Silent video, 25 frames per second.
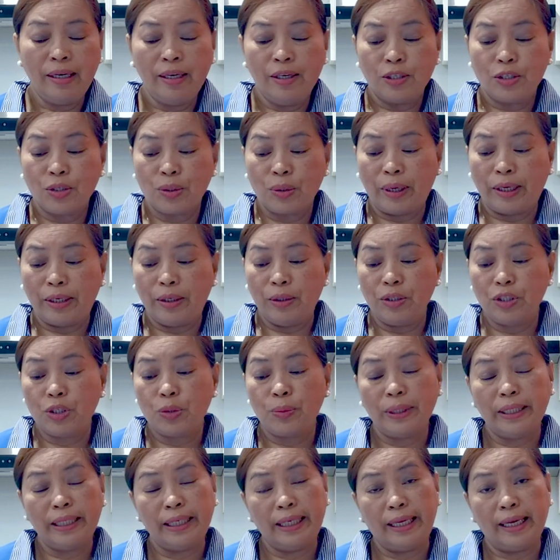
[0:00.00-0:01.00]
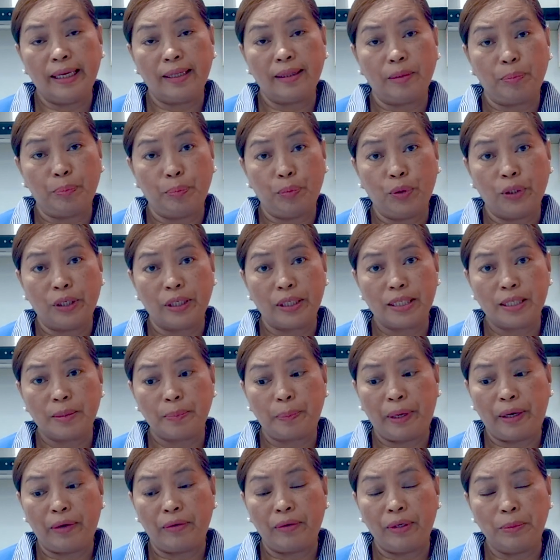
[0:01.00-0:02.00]
So I usually get the pork
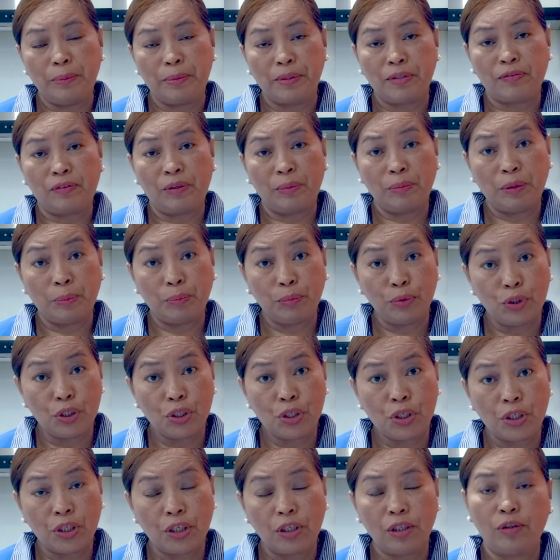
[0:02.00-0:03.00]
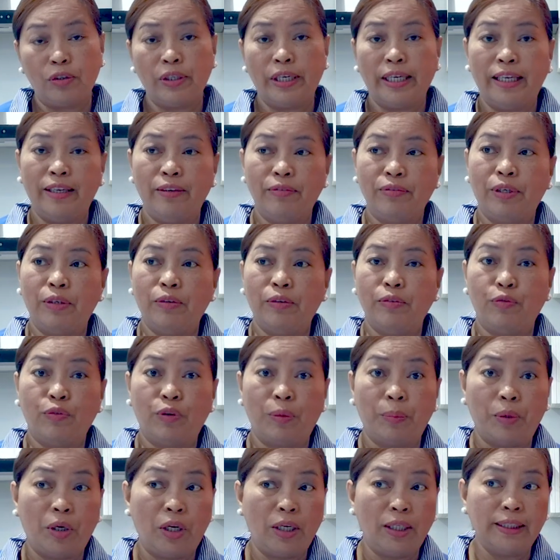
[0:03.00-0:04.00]
spare ribs from the butcher, or even
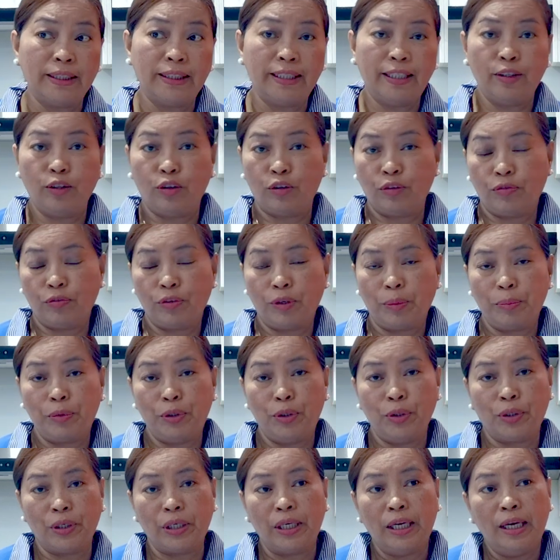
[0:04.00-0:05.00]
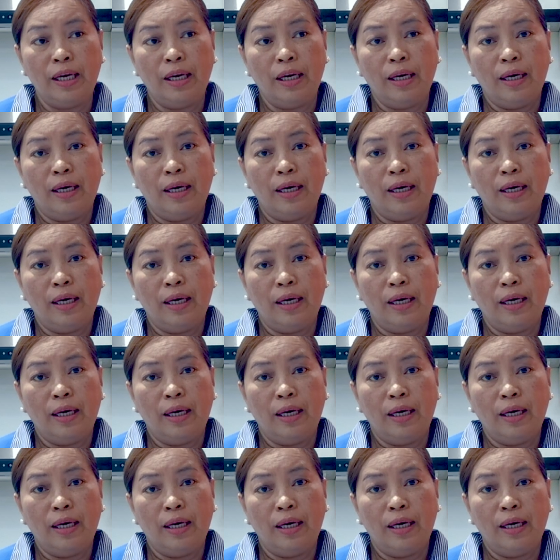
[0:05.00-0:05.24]
from Aldi, or from your